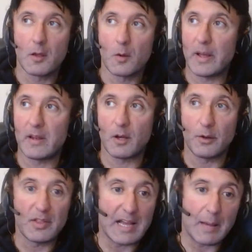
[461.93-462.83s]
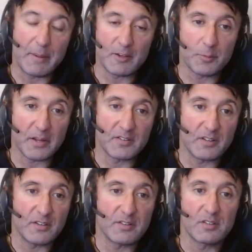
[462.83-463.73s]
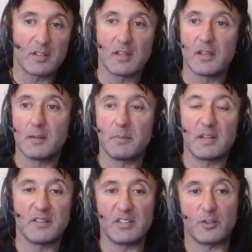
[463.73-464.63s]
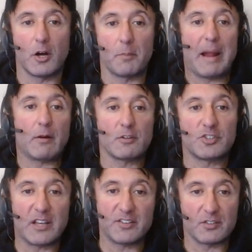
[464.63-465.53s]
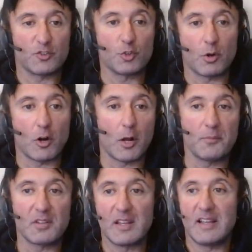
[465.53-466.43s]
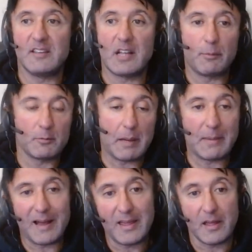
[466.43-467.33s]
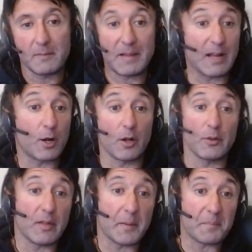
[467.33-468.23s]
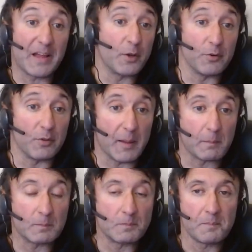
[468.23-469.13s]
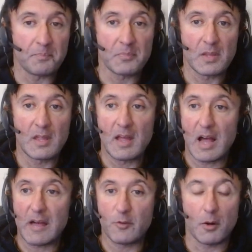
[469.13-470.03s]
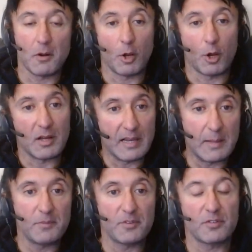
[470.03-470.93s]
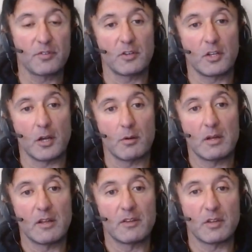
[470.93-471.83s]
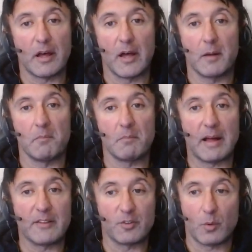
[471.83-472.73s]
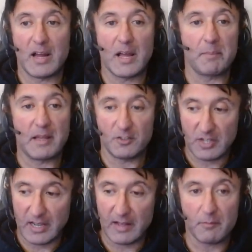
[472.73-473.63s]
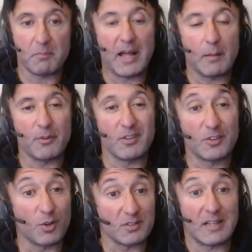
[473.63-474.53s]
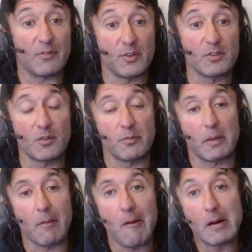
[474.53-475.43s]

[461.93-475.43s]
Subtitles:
When another guy bench presses, because he's got a barrel chest and shorter arms, his elbows might be out here. I can't do that. I don't do that. I've got longer limbs, you know, and so when I bench, I have my elbows in tucked, and that feels good for me.